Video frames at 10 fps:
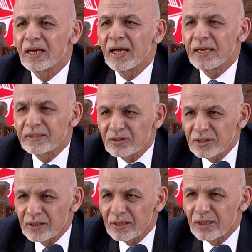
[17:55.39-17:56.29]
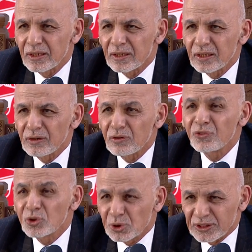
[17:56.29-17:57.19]
and
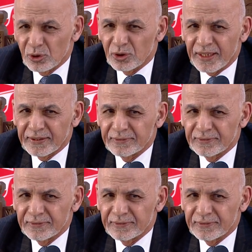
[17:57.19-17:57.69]
future-looking.